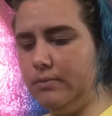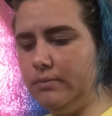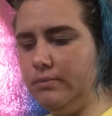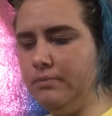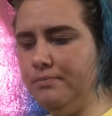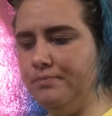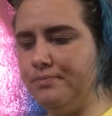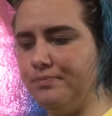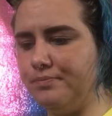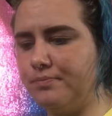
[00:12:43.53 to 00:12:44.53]

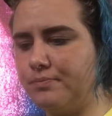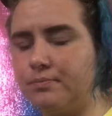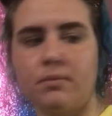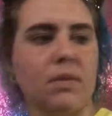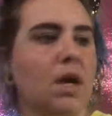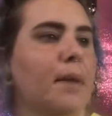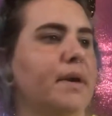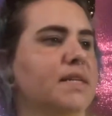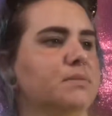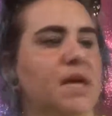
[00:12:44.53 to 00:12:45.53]
I'm gonna
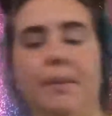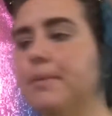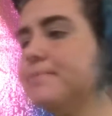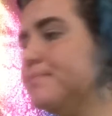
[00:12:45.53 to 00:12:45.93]
get some tape.